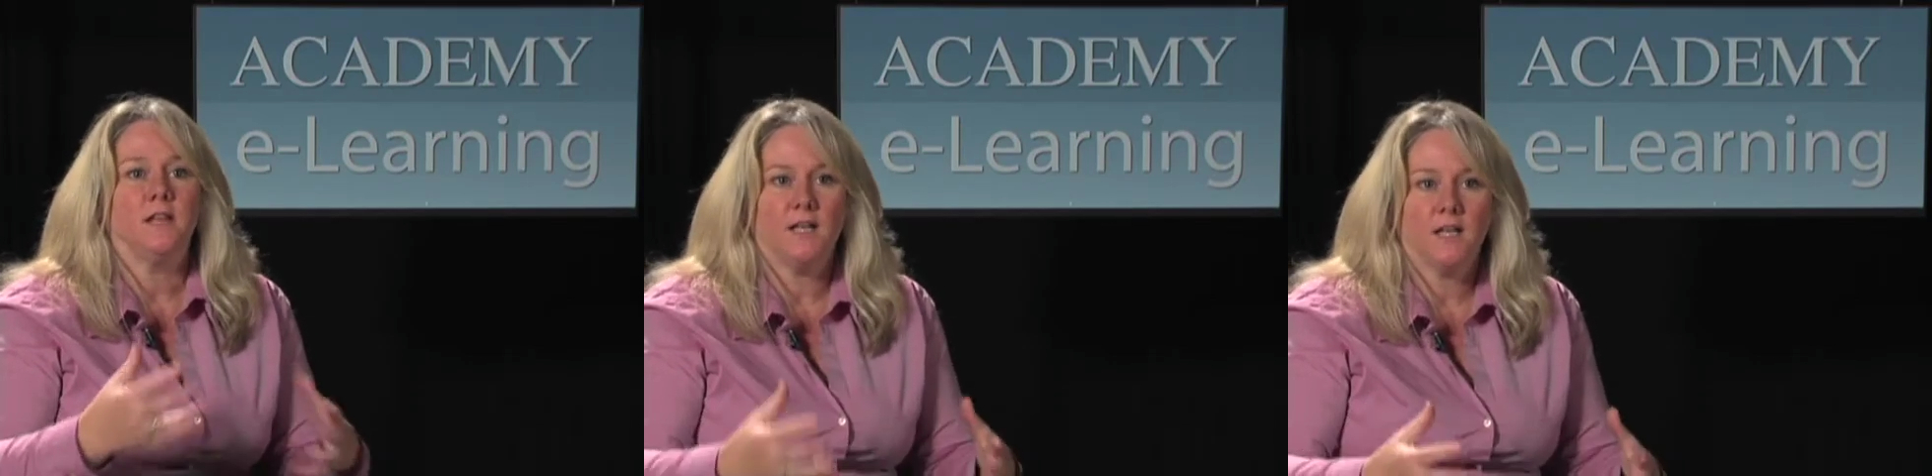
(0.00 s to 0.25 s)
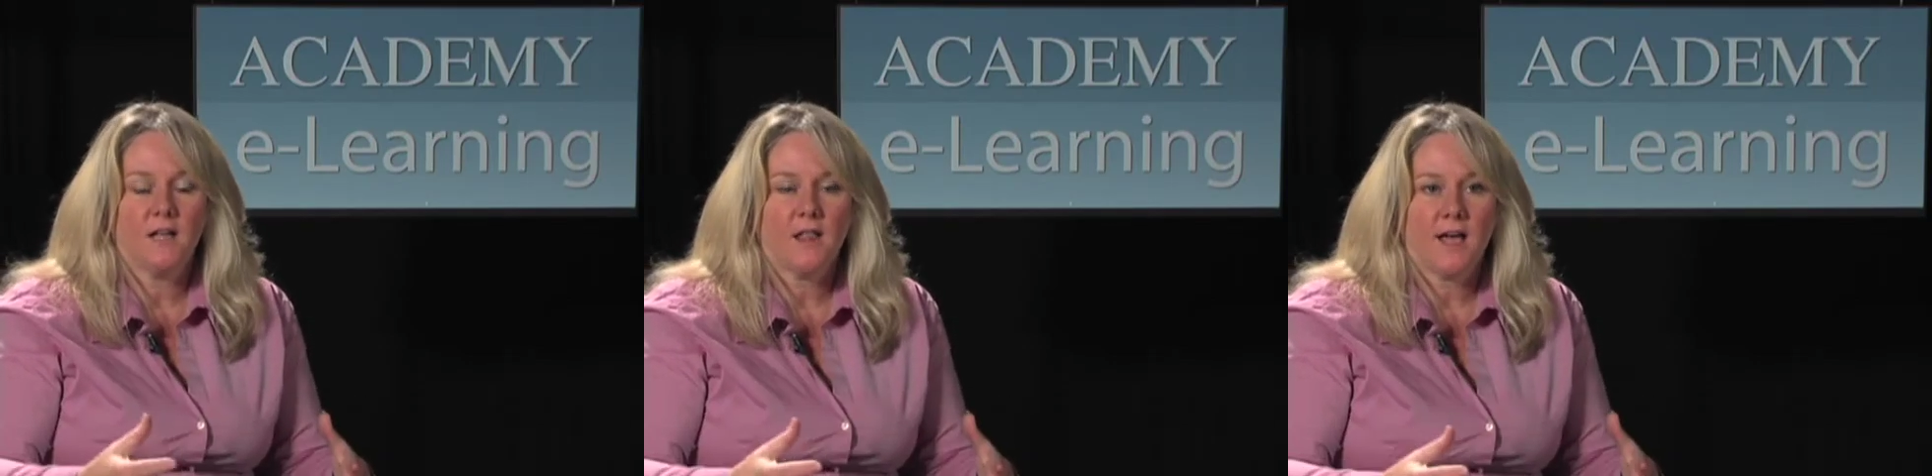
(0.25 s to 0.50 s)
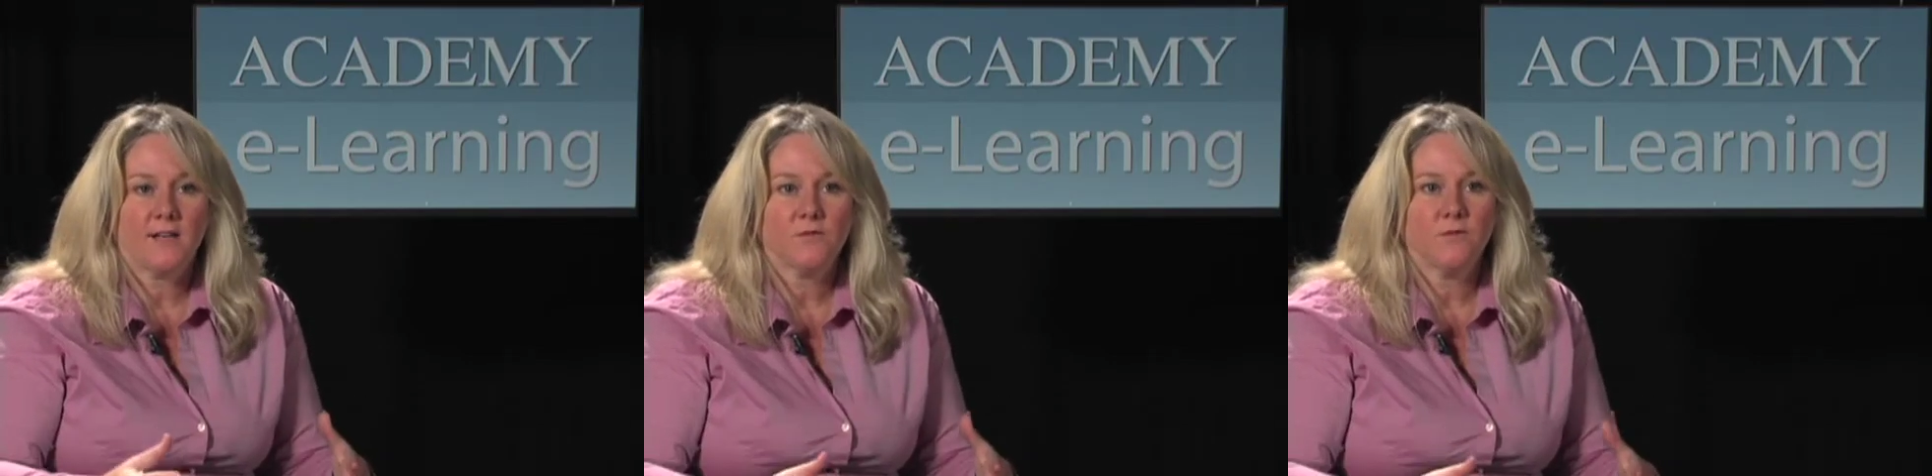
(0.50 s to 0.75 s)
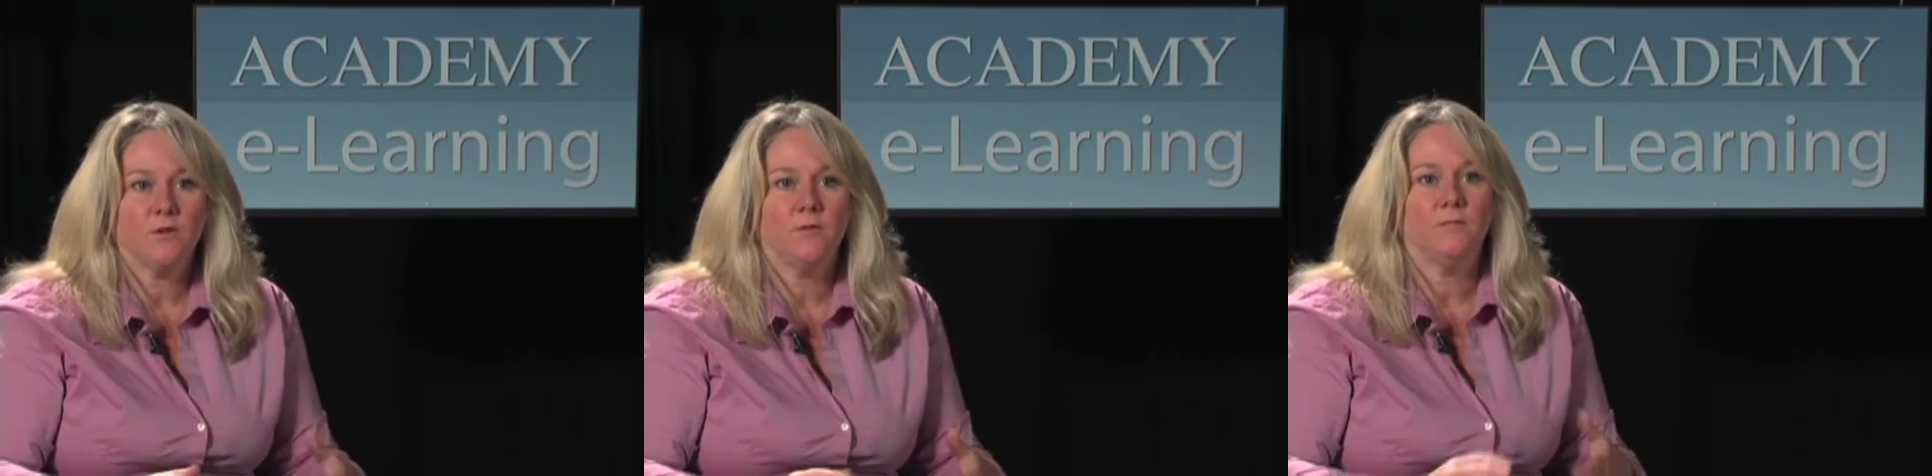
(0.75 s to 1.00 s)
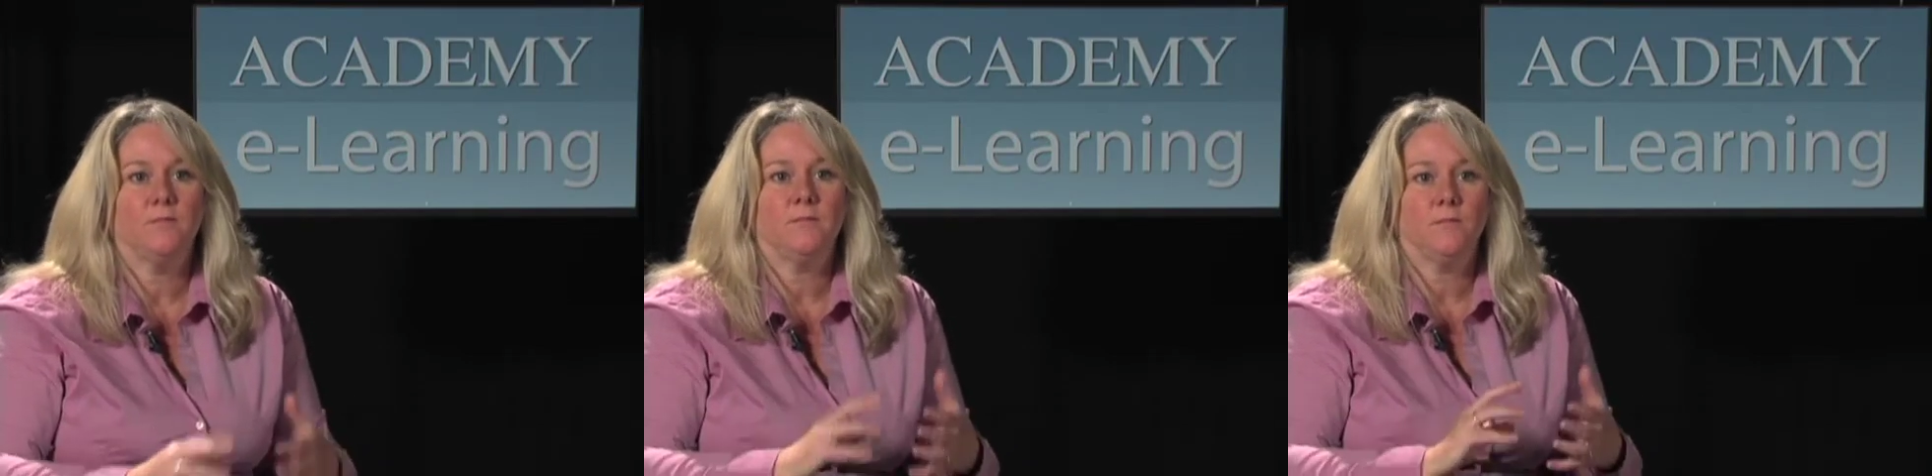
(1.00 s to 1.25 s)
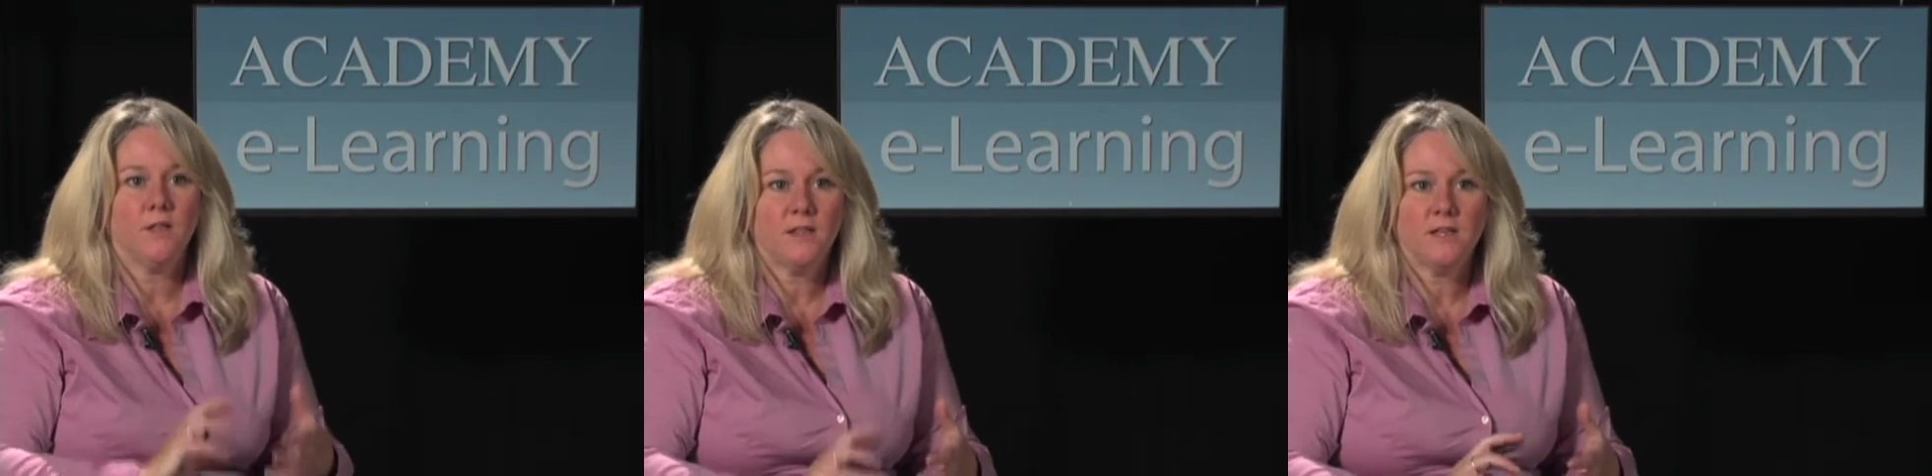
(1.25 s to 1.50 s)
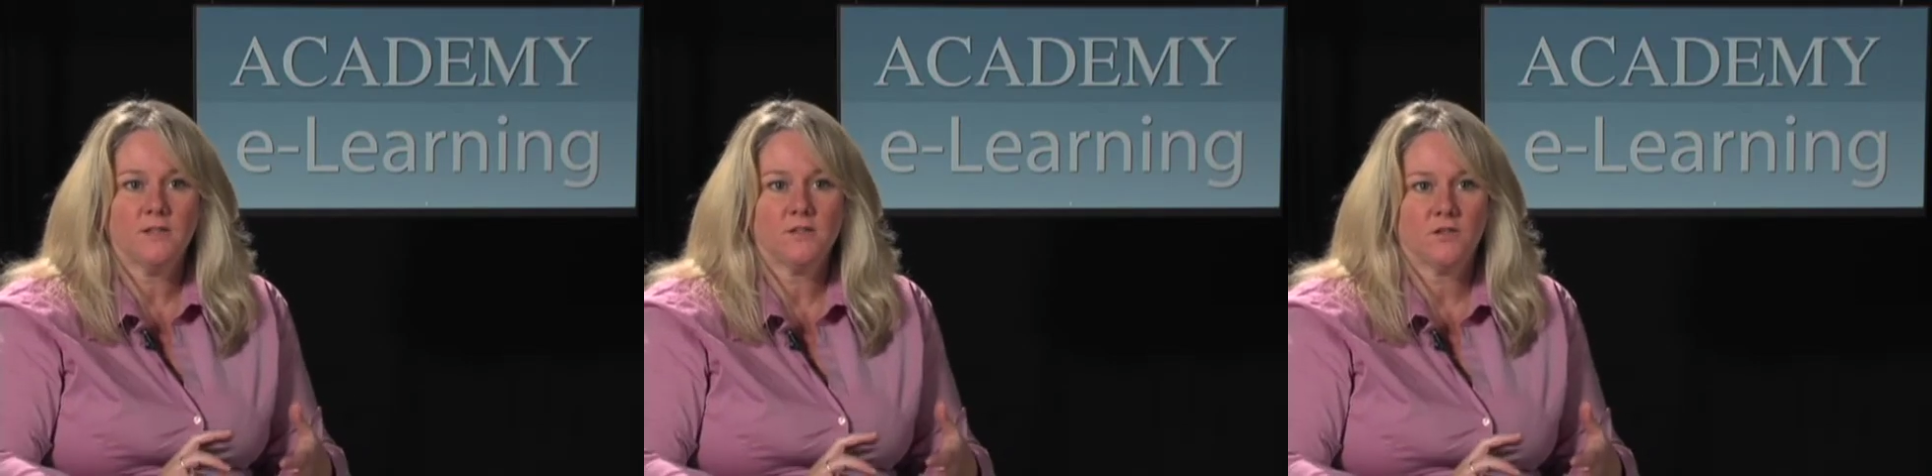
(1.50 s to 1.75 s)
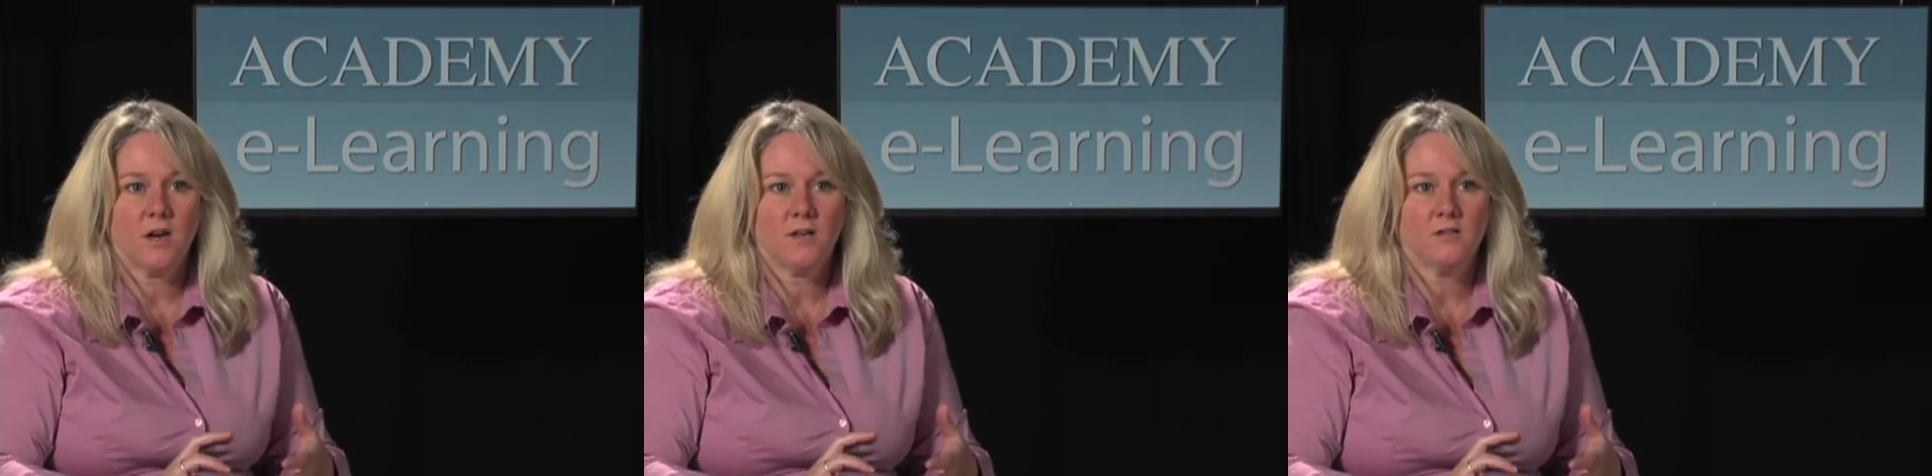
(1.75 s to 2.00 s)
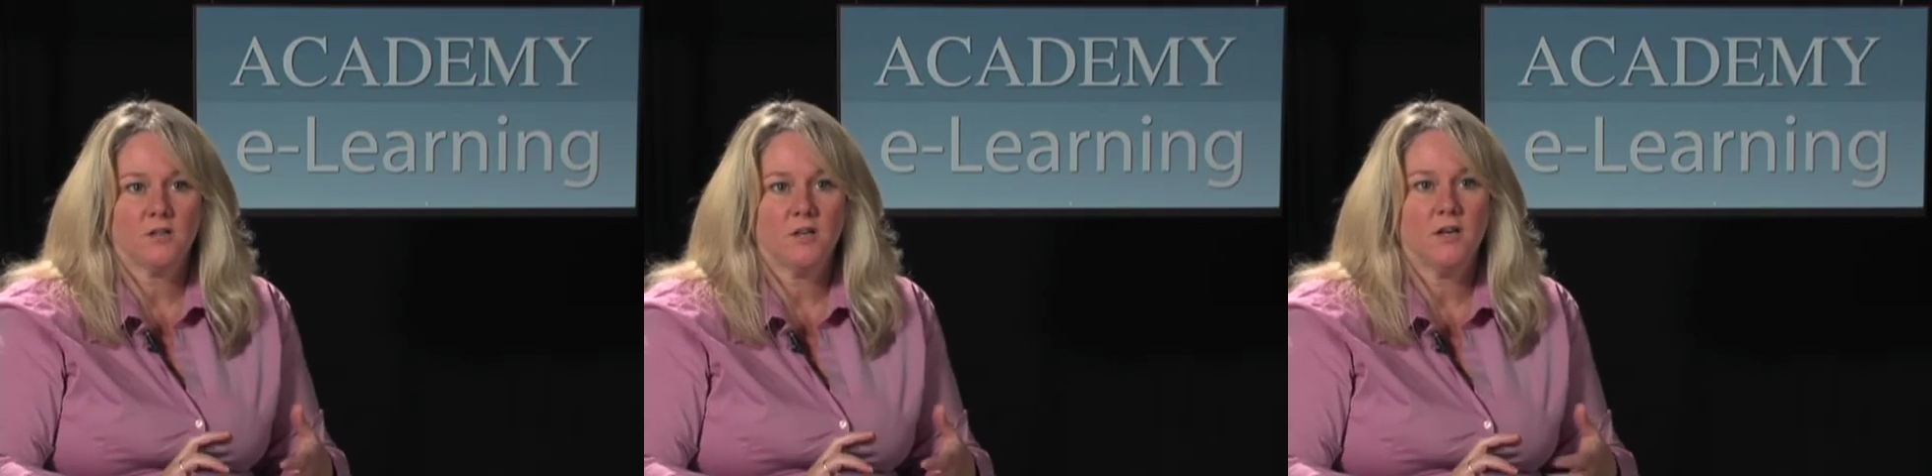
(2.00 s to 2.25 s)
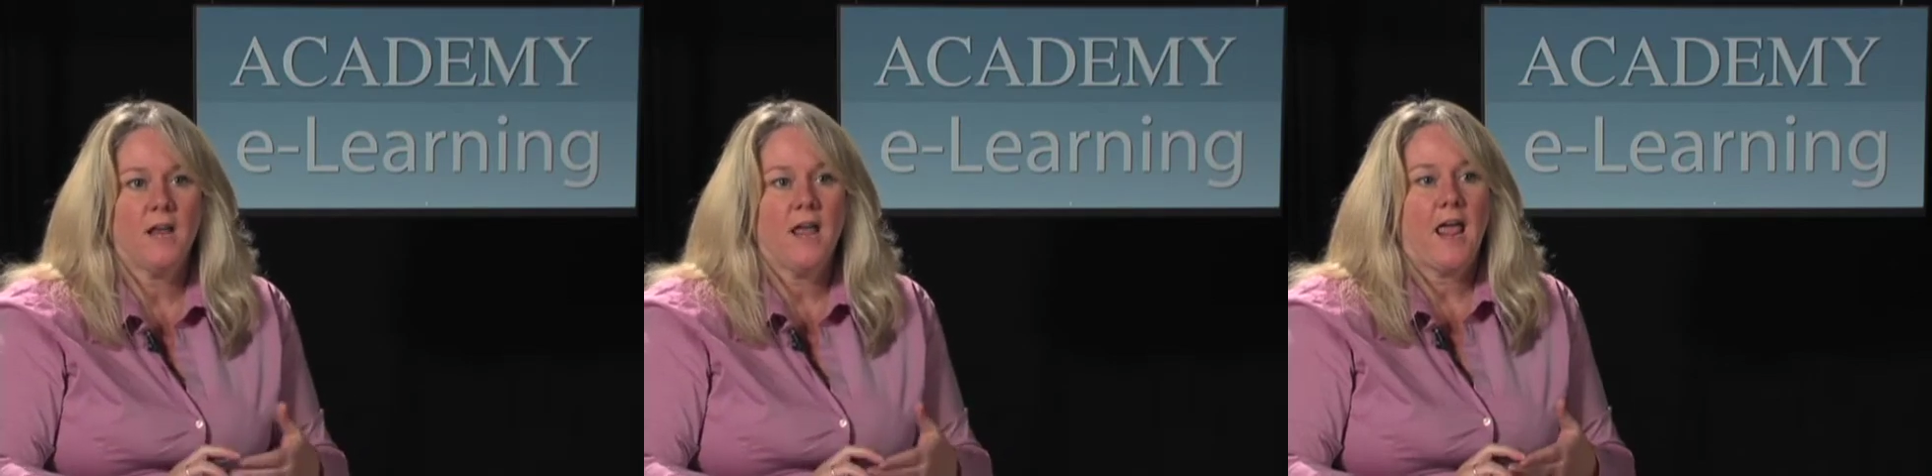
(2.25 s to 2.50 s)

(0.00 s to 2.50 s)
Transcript: in a classroom with the instructor,